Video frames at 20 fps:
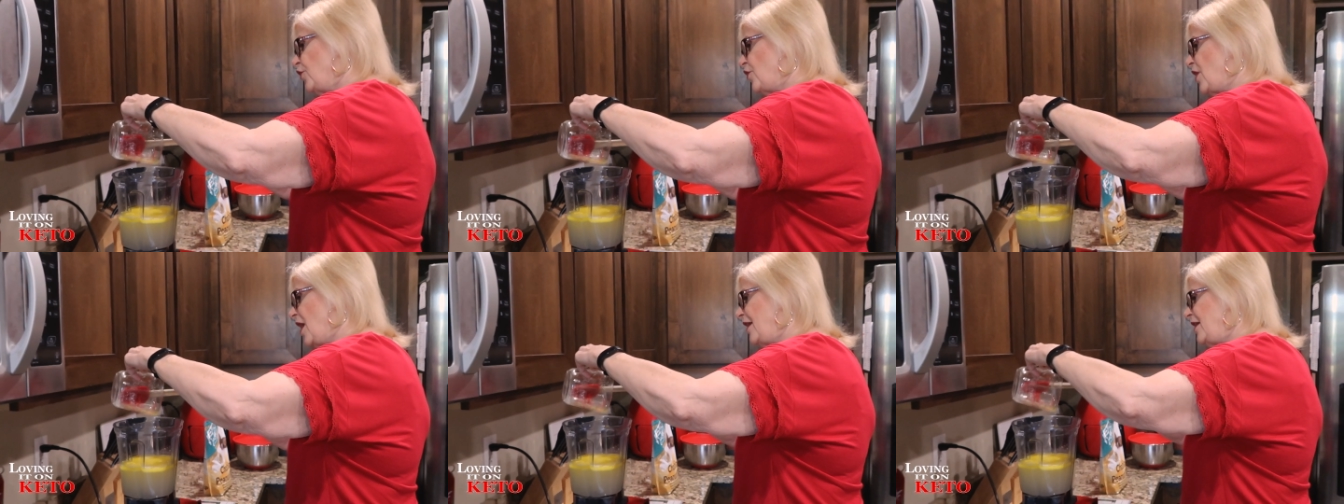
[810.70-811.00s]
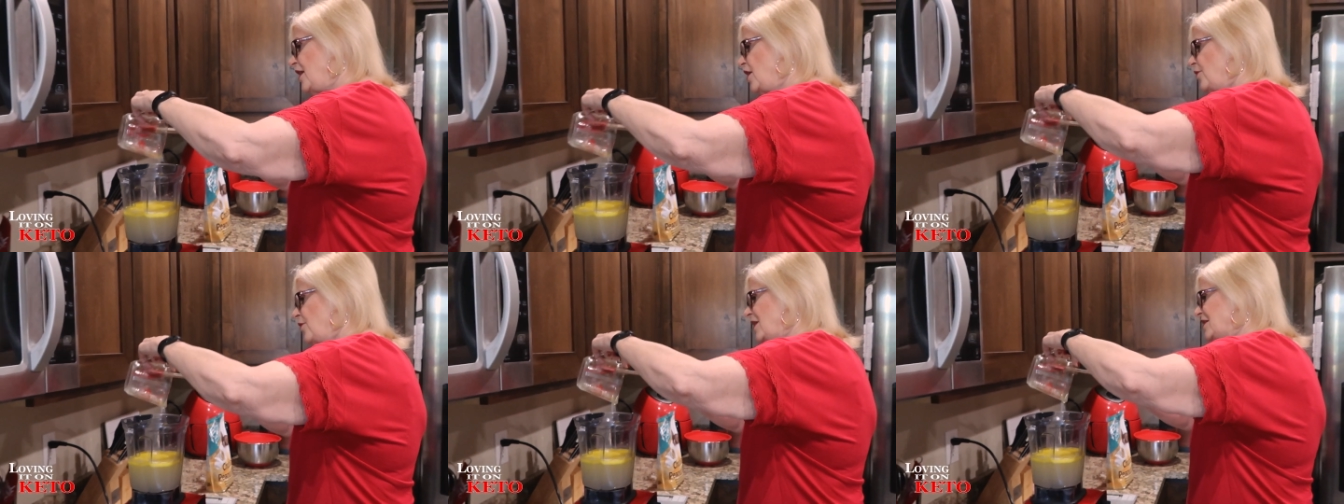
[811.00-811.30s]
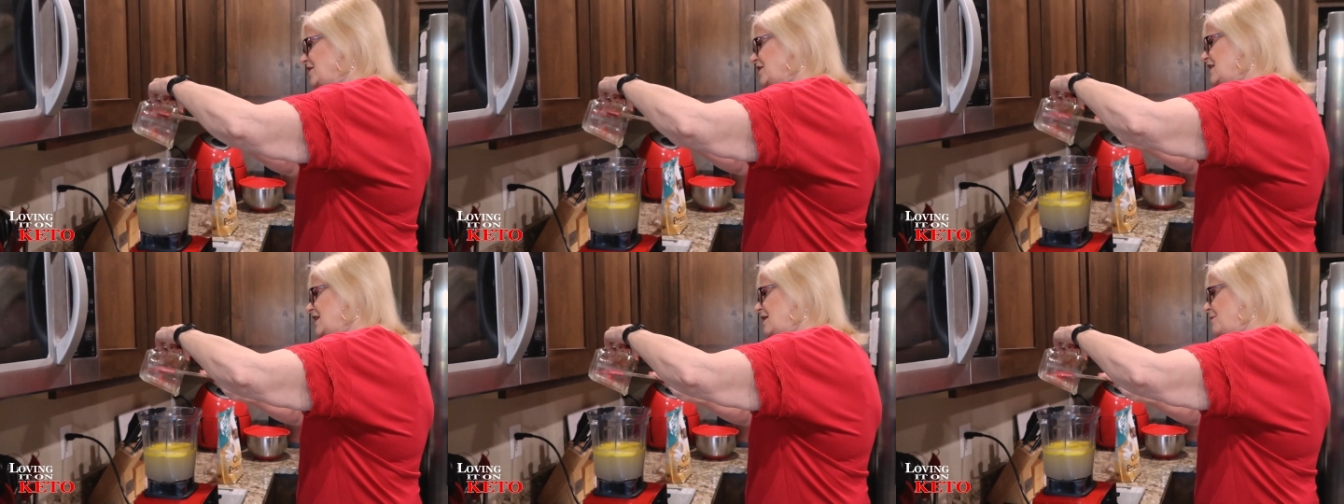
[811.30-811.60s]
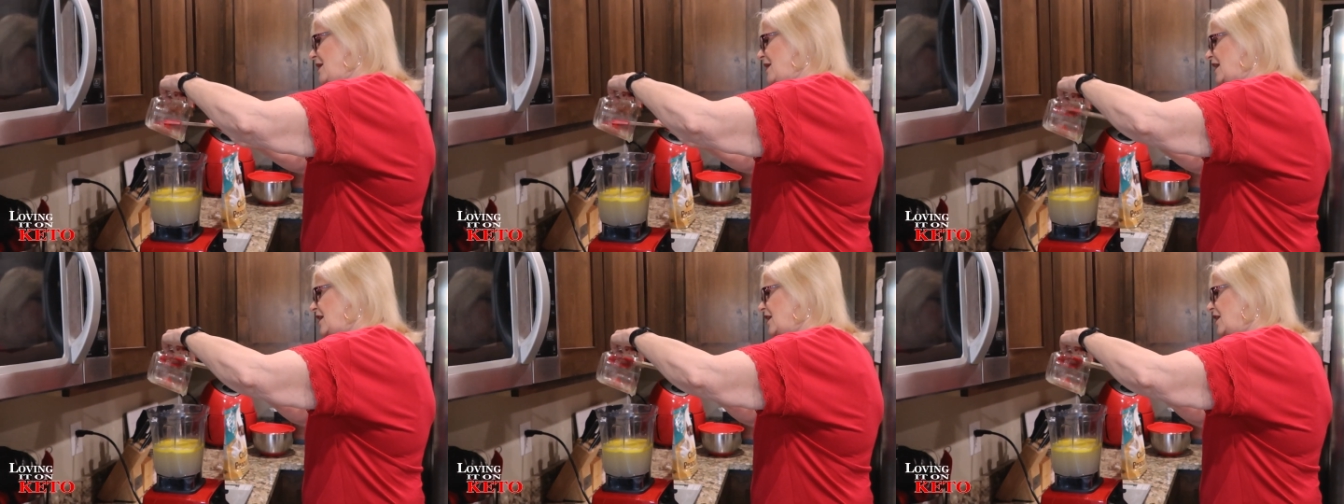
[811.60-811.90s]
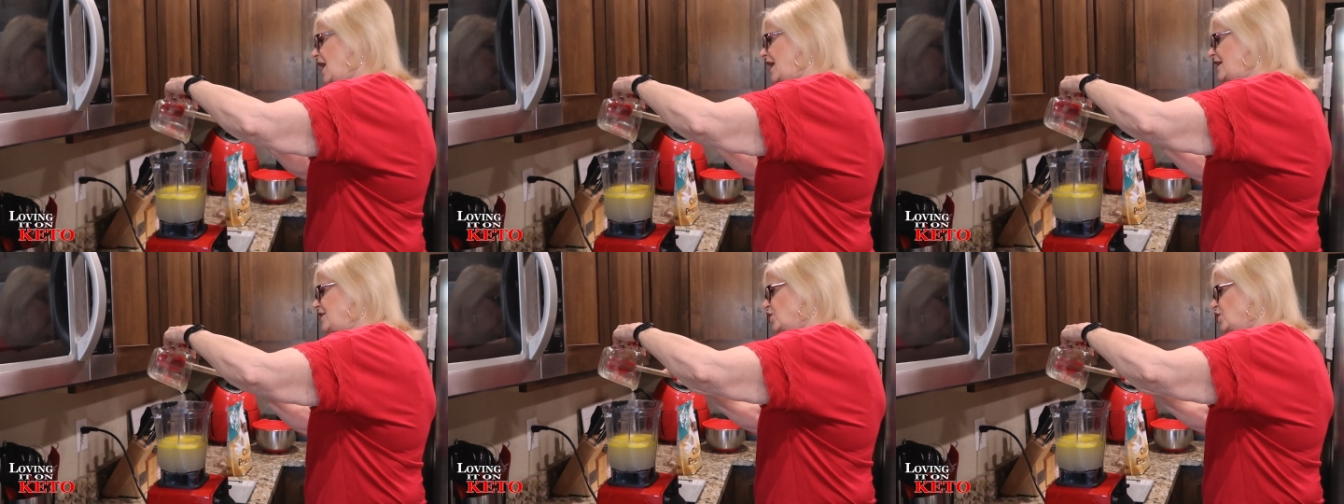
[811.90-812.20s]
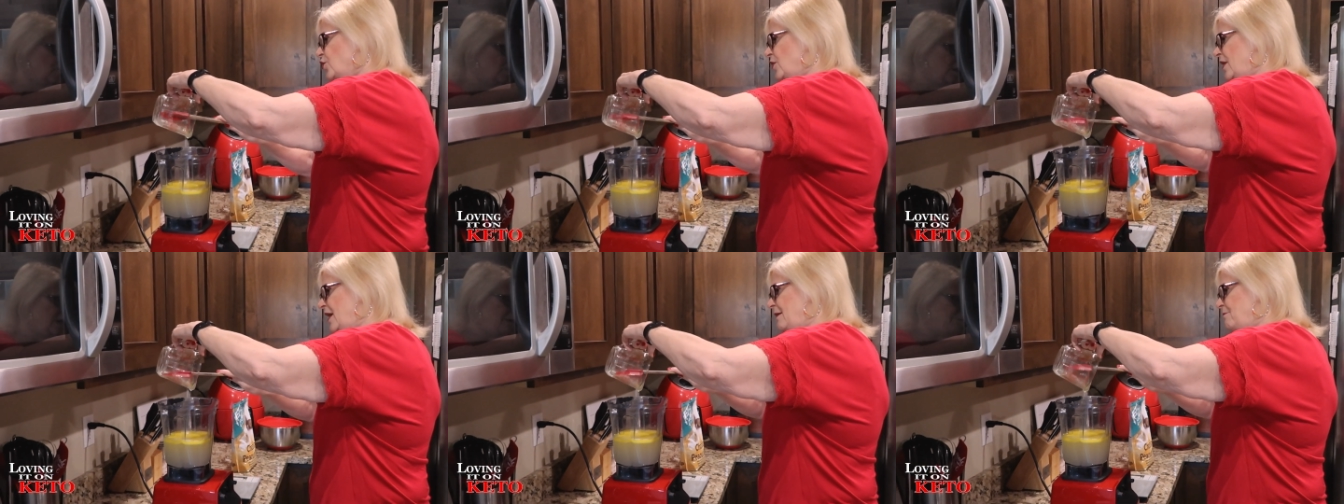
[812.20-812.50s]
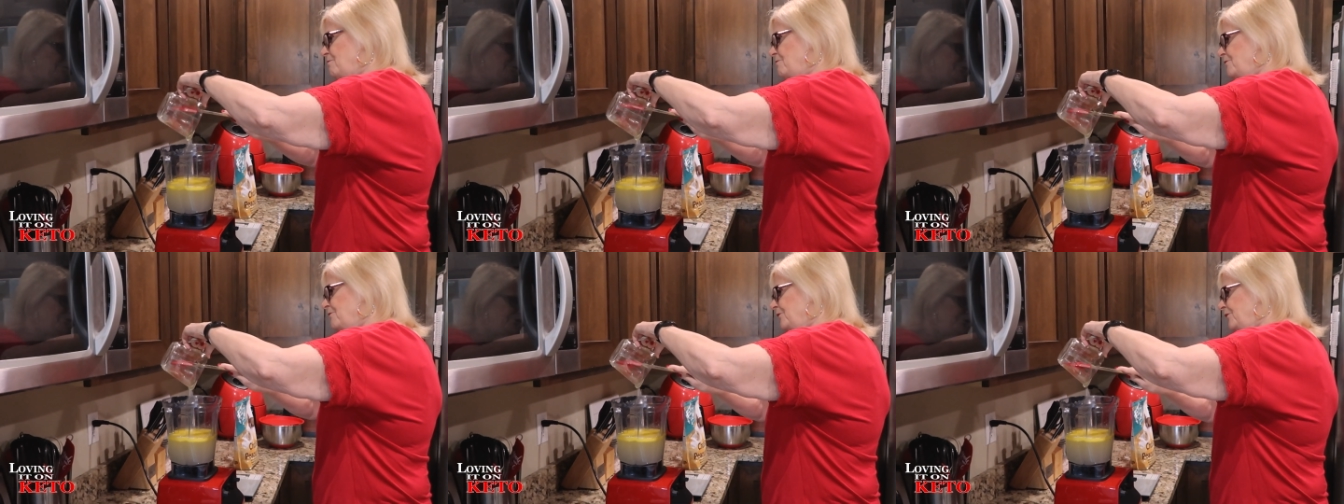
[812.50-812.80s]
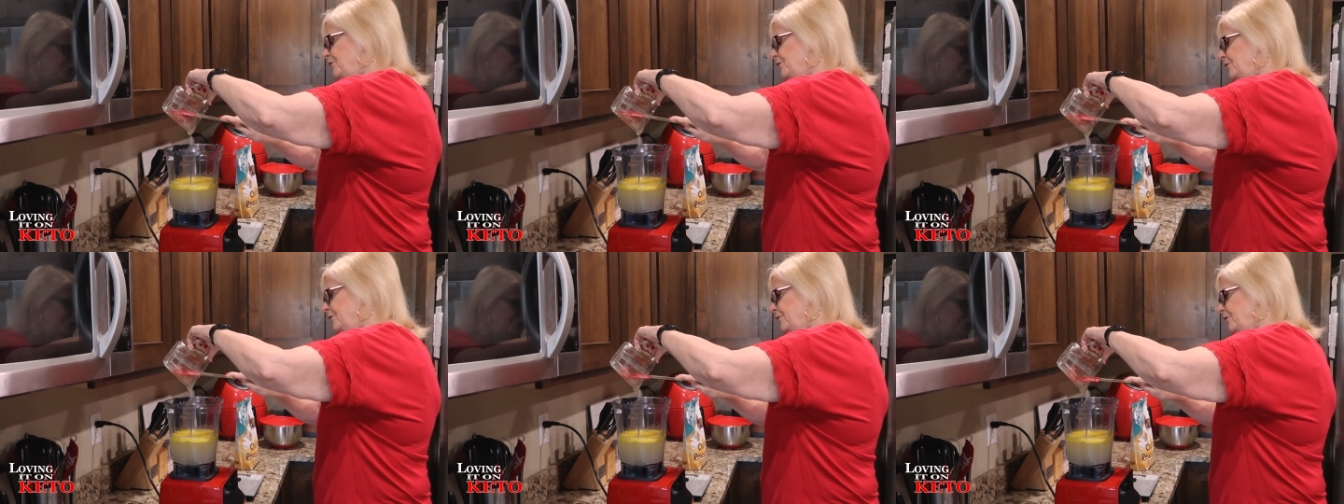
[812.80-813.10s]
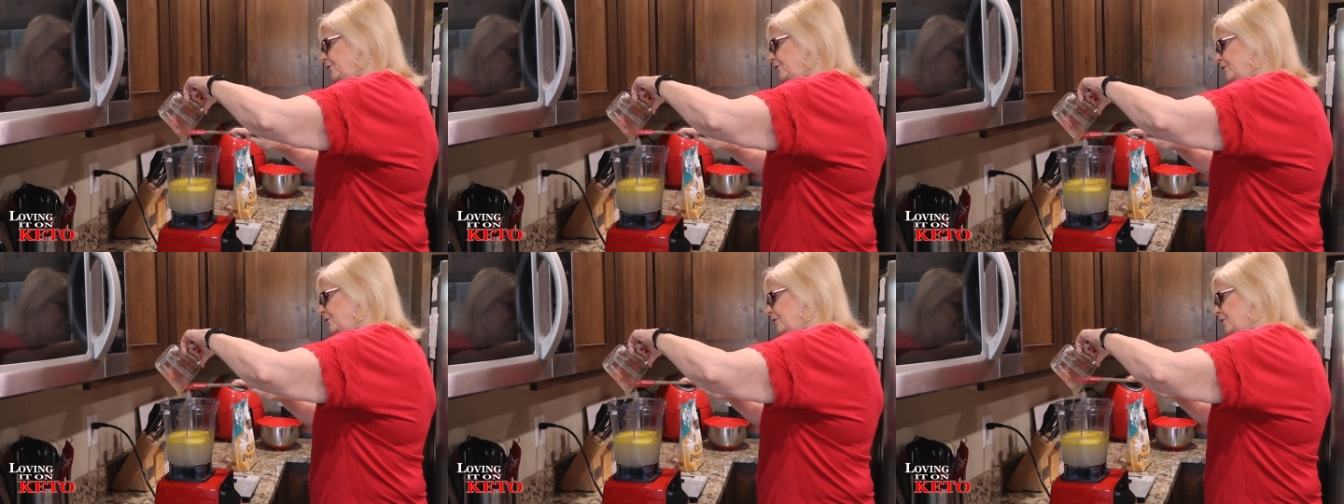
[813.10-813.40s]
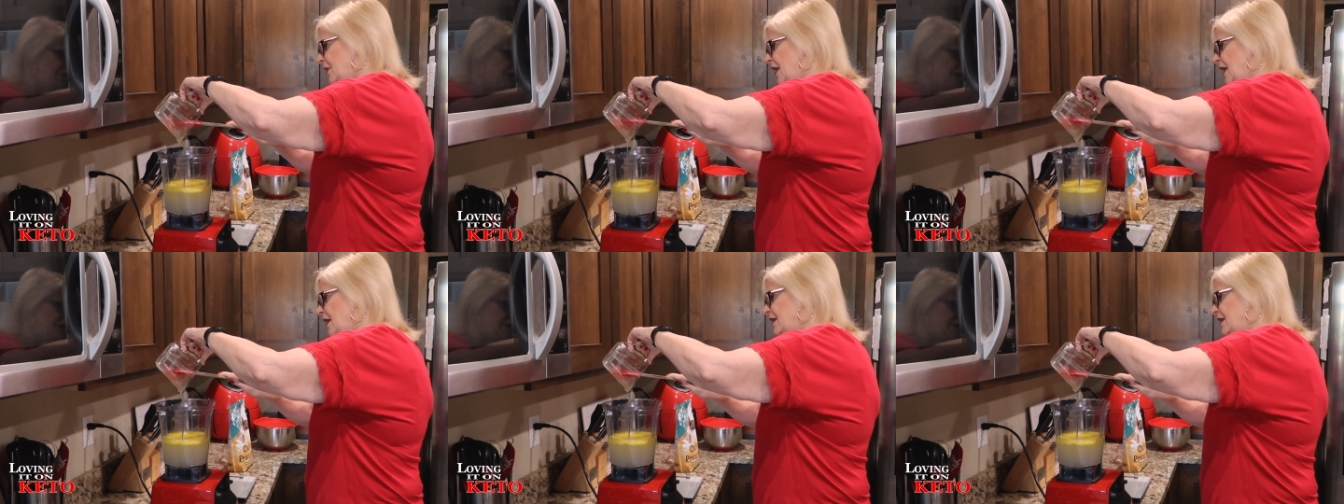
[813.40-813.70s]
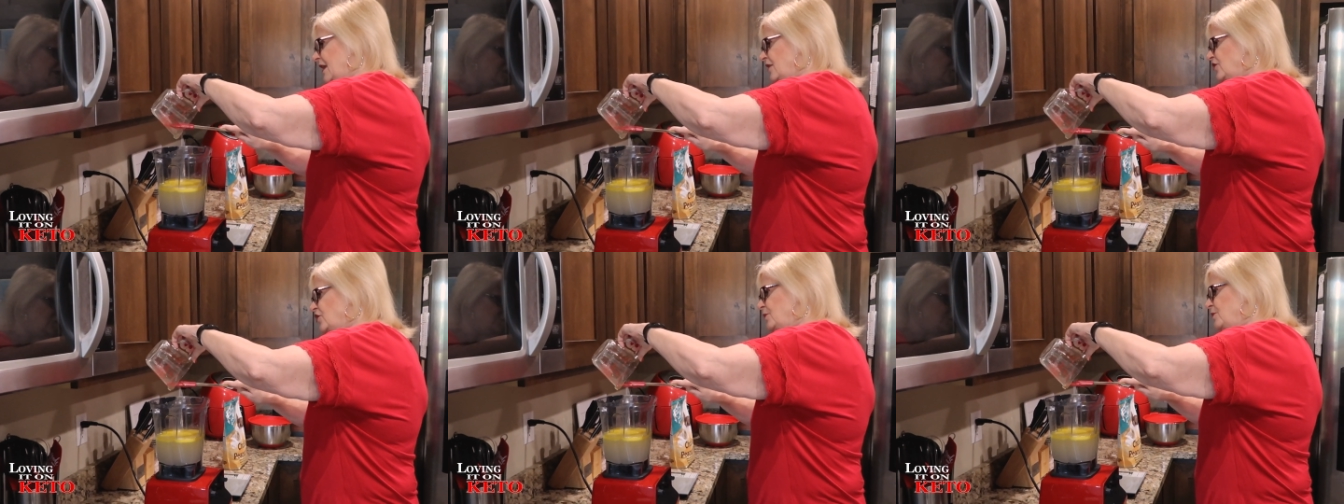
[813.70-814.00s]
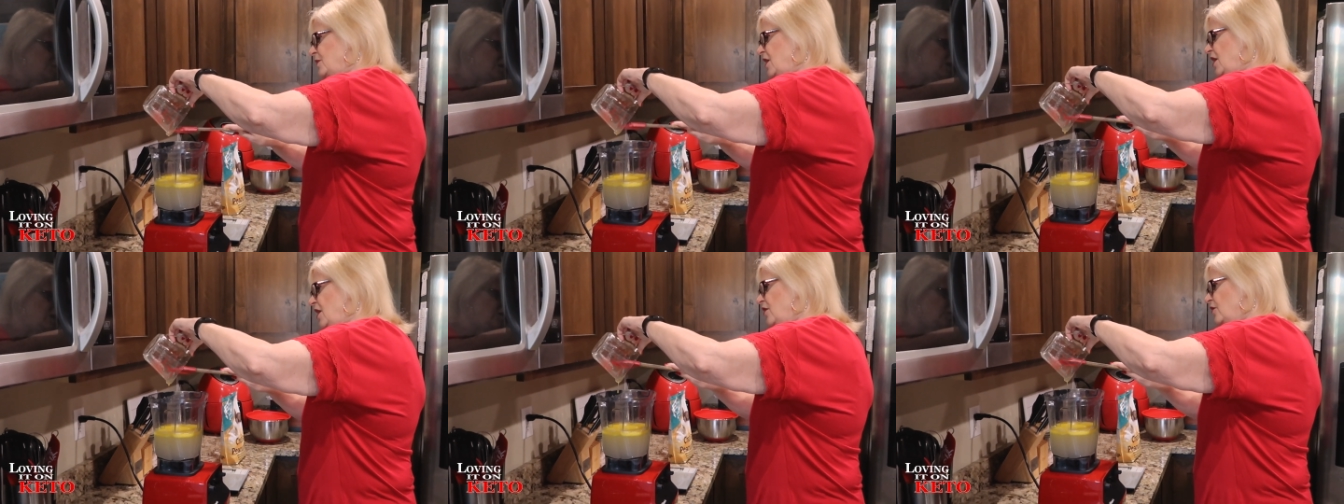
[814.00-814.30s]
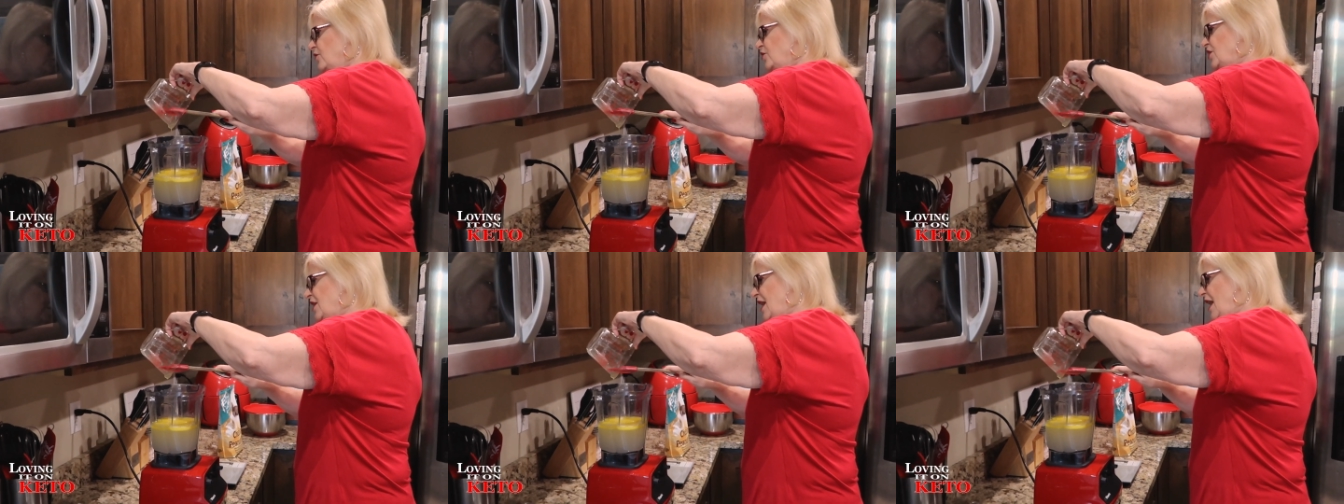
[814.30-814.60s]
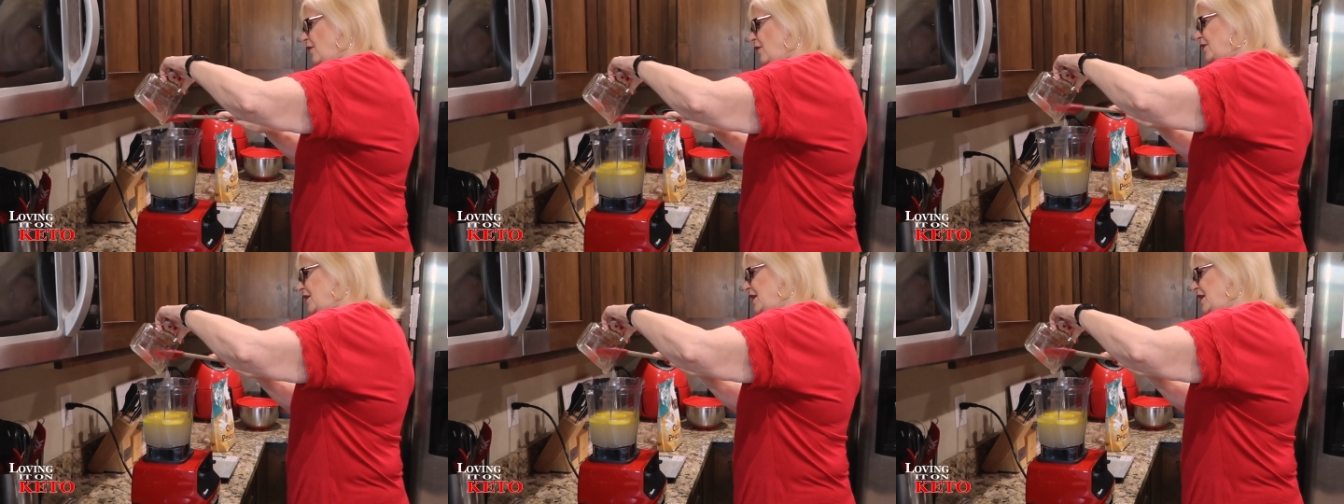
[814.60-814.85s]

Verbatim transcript: you're not interested in making ice cream, Get some keto chow